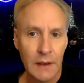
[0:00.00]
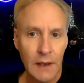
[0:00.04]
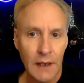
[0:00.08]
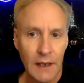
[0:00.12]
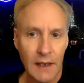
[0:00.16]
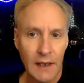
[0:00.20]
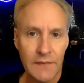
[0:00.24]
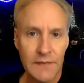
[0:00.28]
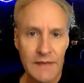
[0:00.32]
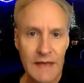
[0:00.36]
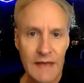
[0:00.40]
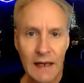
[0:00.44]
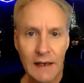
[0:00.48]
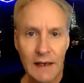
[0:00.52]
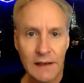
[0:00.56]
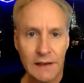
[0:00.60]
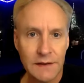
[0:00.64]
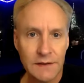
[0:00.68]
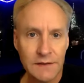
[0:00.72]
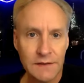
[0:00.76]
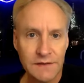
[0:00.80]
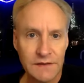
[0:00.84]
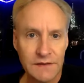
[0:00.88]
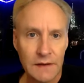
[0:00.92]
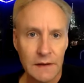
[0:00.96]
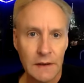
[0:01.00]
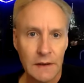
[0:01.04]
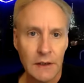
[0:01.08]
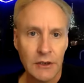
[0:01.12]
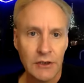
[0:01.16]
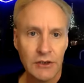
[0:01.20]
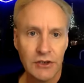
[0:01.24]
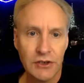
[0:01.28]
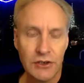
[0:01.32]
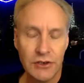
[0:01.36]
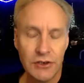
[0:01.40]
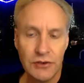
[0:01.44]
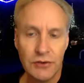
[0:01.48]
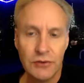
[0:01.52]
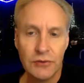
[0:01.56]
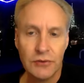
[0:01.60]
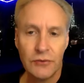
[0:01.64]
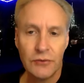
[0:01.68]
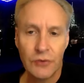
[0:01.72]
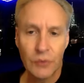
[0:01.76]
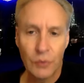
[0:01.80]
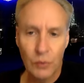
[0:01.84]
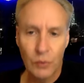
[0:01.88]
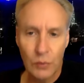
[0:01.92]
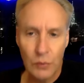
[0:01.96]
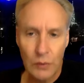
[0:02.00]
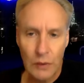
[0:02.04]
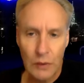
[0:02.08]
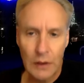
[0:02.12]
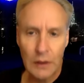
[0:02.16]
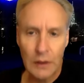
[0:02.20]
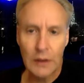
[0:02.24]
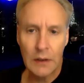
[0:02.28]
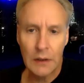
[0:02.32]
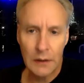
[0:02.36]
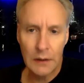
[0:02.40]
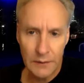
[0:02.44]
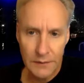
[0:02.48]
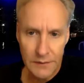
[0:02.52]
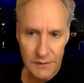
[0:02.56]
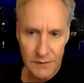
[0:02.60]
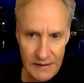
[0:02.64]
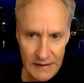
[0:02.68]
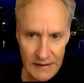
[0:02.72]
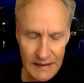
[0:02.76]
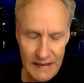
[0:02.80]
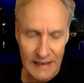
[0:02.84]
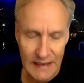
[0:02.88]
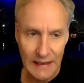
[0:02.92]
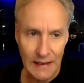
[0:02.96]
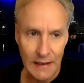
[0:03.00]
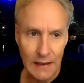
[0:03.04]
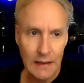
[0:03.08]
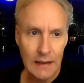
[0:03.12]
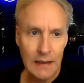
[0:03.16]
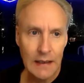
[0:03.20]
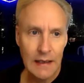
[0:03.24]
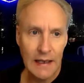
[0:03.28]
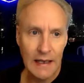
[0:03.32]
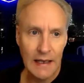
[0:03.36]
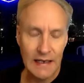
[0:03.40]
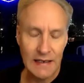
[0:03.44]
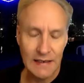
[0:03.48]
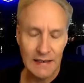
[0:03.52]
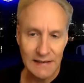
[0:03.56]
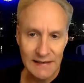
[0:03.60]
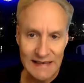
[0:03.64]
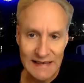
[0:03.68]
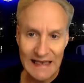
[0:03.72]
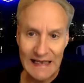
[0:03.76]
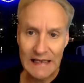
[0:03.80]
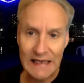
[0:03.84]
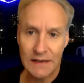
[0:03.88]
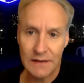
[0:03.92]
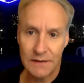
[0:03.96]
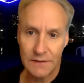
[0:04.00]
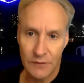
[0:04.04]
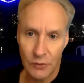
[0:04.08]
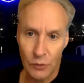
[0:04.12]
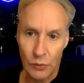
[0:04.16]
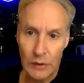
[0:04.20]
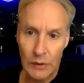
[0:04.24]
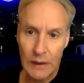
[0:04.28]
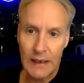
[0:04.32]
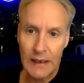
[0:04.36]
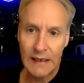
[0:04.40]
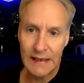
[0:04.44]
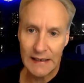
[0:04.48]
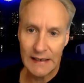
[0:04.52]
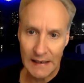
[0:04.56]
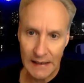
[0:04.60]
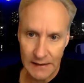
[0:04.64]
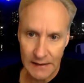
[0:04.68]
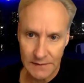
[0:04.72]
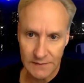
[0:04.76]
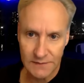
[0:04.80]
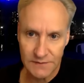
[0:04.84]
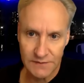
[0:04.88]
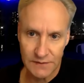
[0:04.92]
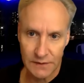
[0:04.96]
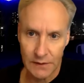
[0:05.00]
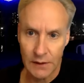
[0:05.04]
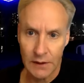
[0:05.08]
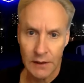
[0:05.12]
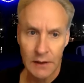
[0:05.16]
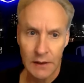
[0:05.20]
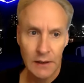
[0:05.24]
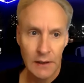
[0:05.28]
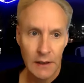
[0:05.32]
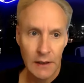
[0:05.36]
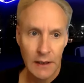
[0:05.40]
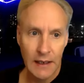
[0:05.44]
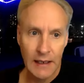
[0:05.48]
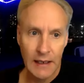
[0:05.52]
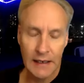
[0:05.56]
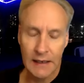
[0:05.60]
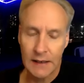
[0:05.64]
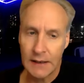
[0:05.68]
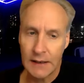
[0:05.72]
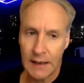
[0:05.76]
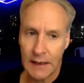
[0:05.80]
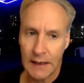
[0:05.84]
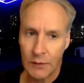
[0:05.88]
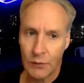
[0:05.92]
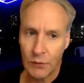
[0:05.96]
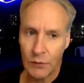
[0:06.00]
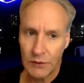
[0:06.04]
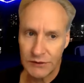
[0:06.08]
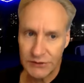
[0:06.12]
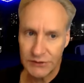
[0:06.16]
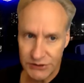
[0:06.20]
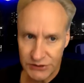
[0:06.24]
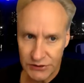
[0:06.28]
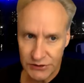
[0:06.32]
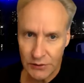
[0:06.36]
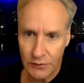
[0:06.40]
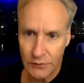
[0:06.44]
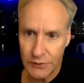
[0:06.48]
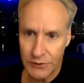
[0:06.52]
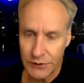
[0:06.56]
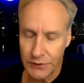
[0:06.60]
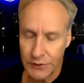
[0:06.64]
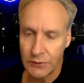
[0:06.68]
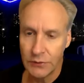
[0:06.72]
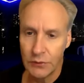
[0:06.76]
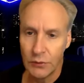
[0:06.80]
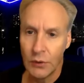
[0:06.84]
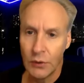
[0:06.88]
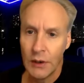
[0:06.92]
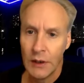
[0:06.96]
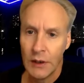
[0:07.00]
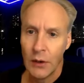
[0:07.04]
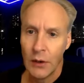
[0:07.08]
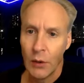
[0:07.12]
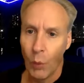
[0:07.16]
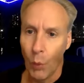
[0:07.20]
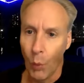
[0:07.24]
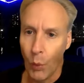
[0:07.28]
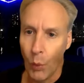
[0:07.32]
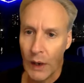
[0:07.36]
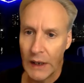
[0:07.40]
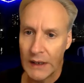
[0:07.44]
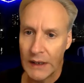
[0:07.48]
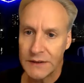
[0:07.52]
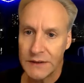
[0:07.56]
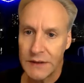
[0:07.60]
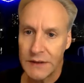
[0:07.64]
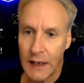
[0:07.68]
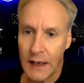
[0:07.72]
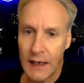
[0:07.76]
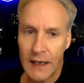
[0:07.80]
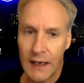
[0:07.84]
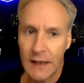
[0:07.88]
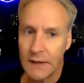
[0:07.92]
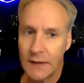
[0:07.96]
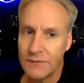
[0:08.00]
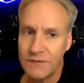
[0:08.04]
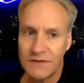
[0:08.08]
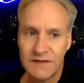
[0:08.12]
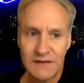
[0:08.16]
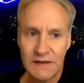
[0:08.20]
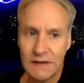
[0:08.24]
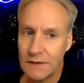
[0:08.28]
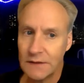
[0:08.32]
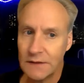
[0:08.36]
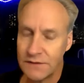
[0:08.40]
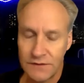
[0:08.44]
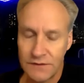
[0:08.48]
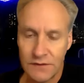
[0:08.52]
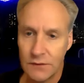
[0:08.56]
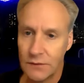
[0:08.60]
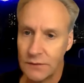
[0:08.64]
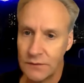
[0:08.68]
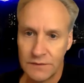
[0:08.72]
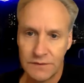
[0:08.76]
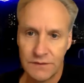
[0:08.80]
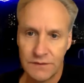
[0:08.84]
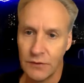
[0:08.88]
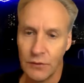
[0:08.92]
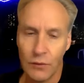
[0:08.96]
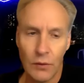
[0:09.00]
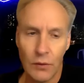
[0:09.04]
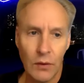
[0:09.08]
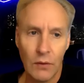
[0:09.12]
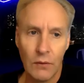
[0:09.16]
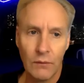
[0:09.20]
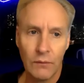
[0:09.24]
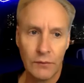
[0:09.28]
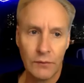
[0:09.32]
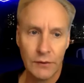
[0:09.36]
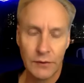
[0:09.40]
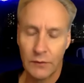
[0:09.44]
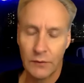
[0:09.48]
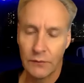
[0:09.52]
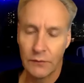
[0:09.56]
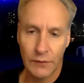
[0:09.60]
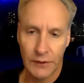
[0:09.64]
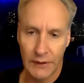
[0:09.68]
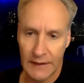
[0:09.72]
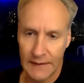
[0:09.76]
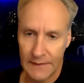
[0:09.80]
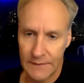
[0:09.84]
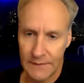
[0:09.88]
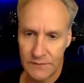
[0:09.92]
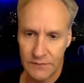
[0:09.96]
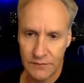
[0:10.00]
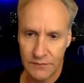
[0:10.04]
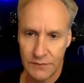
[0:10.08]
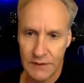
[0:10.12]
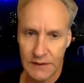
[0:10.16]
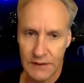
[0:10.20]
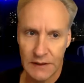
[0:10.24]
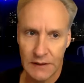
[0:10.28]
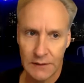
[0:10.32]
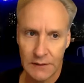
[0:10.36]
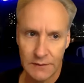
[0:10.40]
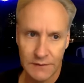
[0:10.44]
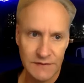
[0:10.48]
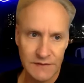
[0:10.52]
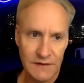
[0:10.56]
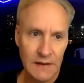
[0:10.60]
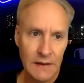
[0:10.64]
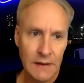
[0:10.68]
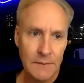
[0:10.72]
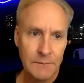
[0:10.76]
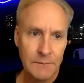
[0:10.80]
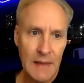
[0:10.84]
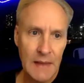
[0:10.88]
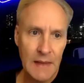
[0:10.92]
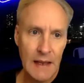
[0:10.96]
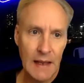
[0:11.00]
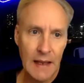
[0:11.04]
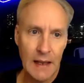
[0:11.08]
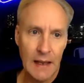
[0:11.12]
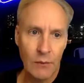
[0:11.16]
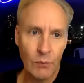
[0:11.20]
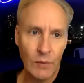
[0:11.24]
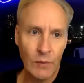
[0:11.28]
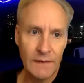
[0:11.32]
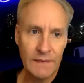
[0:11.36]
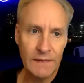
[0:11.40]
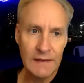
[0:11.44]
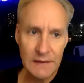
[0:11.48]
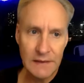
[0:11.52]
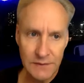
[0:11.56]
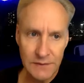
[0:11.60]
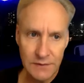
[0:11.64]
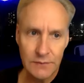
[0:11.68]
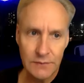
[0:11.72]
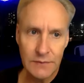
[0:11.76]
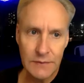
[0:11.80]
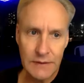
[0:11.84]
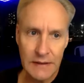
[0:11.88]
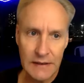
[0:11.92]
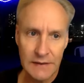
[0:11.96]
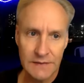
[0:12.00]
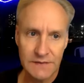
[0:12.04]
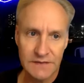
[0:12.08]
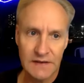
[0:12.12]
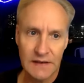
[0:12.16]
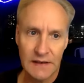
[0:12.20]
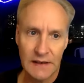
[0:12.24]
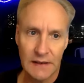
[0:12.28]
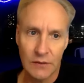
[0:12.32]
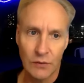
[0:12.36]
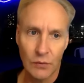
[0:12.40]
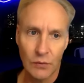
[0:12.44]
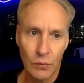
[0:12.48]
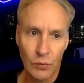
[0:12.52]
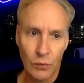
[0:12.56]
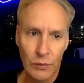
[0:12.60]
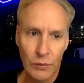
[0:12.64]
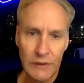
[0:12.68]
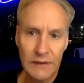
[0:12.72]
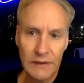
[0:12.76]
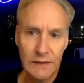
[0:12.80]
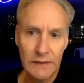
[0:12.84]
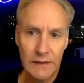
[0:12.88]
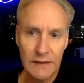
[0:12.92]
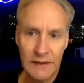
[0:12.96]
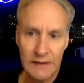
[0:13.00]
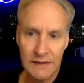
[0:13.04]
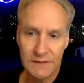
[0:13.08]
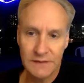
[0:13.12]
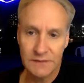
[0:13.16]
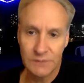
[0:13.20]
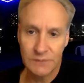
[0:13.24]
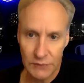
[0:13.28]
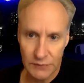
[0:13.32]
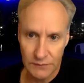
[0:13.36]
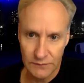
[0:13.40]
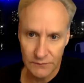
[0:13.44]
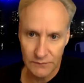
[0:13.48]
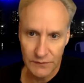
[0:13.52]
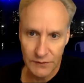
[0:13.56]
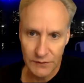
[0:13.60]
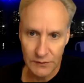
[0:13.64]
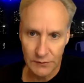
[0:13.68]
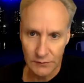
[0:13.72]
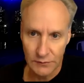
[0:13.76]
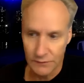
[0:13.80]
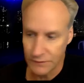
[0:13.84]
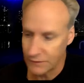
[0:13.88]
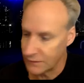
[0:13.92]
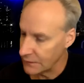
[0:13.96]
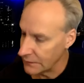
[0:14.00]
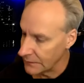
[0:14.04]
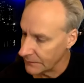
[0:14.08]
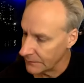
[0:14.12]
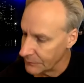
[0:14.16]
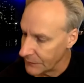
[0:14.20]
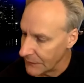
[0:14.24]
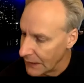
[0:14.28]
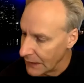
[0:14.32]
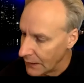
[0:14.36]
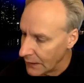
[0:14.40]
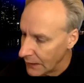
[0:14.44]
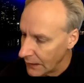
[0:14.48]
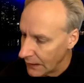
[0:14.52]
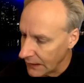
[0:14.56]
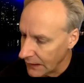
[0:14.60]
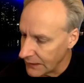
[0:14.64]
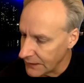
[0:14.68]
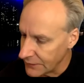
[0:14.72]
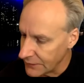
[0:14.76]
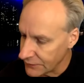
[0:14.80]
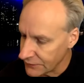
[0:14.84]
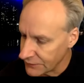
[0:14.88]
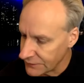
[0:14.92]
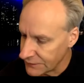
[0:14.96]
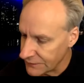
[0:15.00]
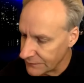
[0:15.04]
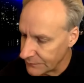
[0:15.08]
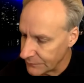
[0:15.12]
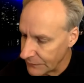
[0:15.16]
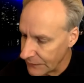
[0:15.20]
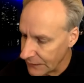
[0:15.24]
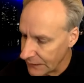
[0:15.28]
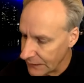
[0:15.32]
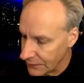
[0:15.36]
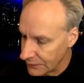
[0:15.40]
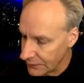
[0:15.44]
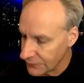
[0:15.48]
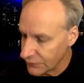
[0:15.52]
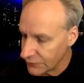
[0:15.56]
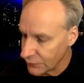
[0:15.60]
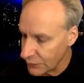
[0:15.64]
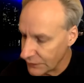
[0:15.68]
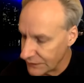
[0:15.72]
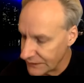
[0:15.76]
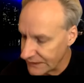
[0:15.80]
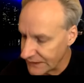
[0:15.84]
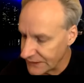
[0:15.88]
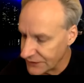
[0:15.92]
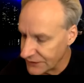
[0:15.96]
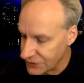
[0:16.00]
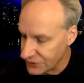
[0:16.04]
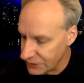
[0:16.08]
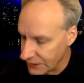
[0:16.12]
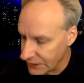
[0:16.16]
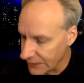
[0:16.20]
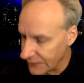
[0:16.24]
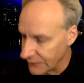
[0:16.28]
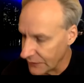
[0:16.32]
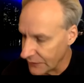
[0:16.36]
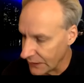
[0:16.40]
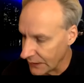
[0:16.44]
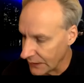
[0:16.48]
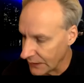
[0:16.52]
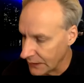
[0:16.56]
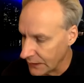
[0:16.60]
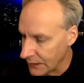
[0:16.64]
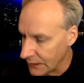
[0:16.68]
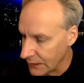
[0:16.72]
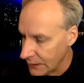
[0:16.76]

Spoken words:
And that is to do the wrong thing and get the right answer. And I want to show you what I've seen students do over and over again through the years. And when they do this, it really gets them confused. And here's what they should have done.